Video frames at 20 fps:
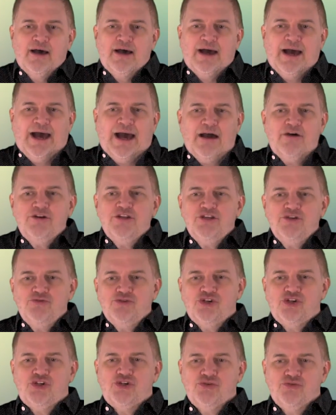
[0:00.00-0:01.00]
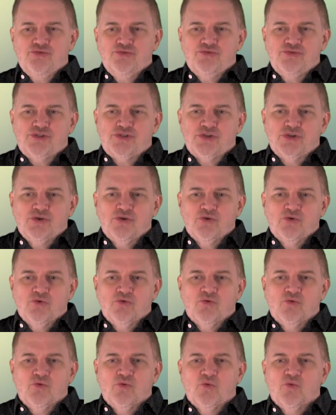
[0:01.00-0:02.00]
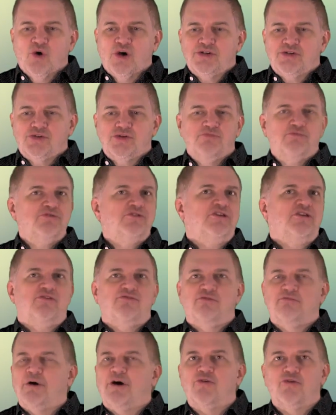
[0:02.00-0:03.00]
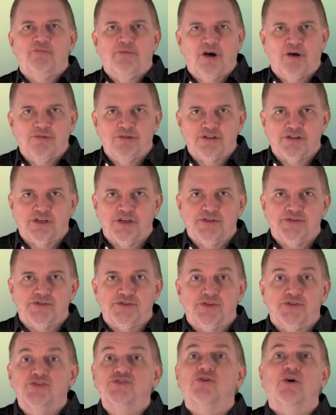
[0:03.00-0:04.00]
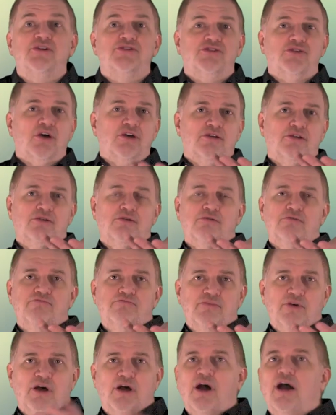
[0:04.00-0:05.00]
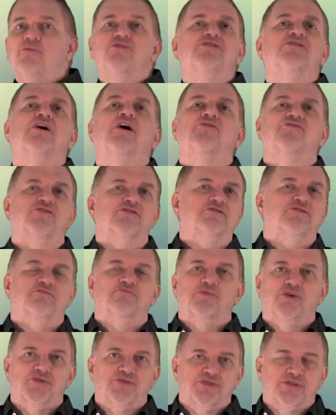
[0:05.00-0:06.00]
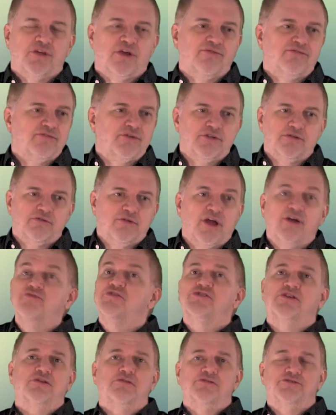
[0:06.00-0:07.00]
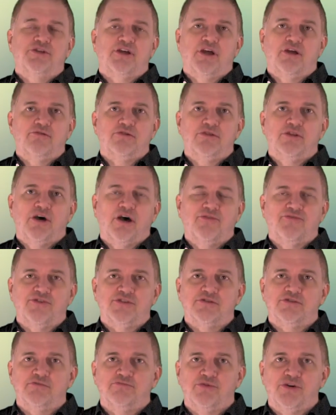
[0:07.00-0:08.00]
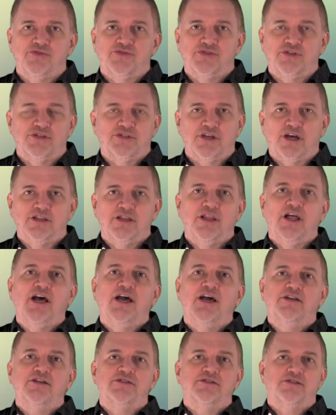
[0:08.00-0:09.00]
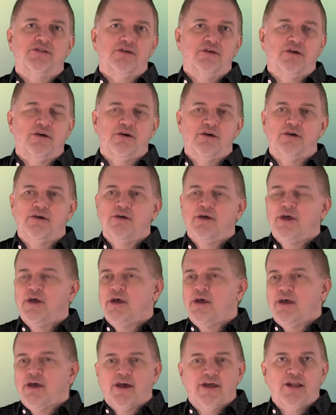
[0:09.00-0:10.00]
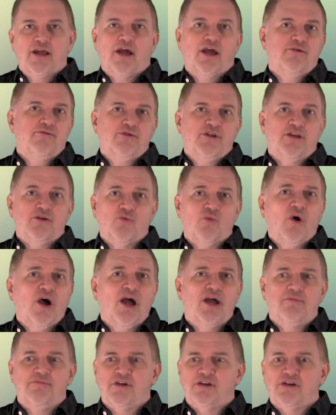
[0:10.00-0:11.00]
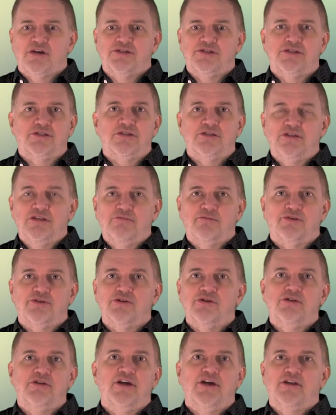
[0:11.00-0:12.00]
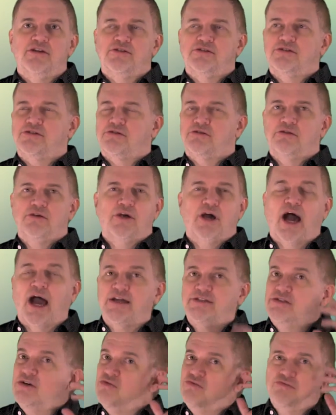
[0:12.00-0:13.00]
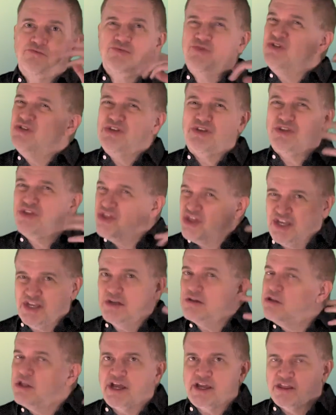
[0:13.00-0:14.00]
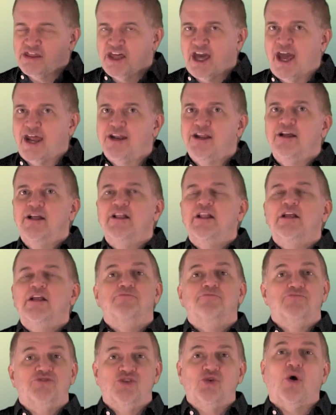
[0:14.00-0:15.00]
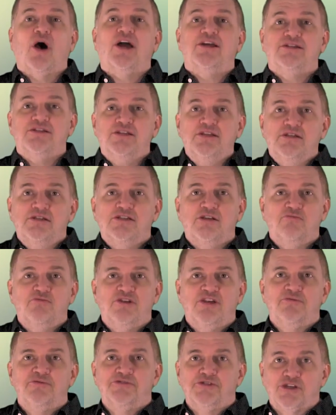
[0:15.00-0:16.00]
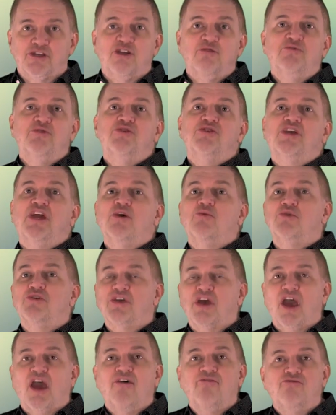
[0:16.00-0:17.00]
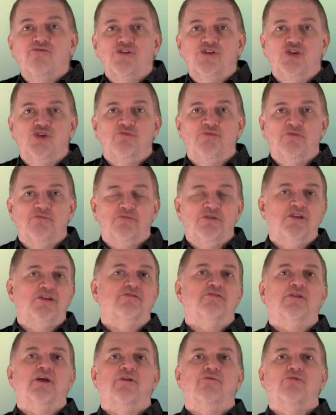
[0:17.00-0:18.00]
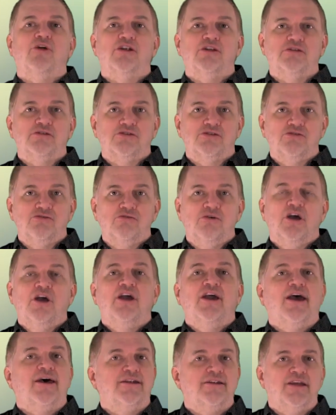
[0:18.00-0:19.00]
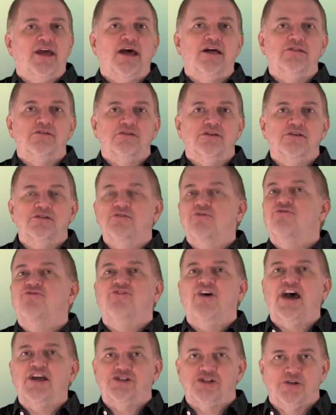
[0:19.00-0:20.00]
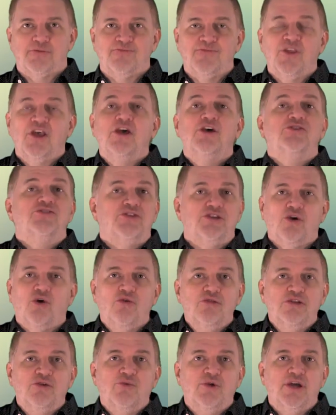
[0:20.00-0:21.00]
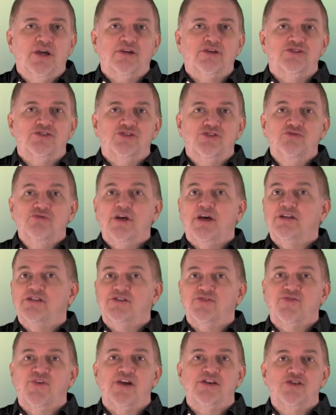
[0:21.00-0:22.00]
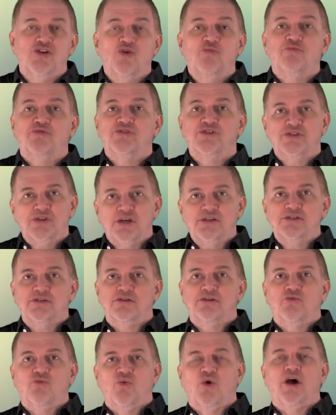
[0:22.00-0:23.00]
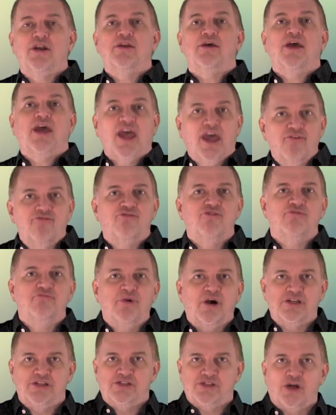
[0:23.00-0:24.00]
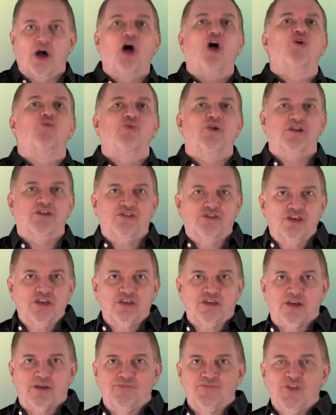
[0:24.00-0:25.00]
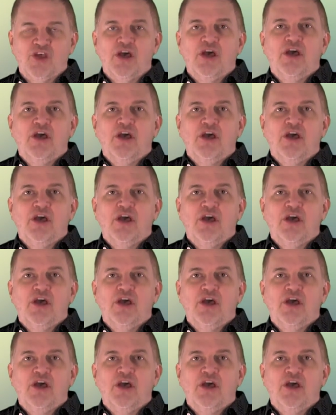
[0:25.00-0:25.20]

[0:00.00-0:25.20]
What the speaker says: How do you choose what to believe about Republicans? So I read the Huffington Post every single day. I read the Huffington Post. It's online. And I read it. Why? Because it's liberal and I don't really think like that. So I need to be able to communicate with every human being that I run into at an elegant fashion. The only way I can do that is if I know precisely what everybody is already thinking.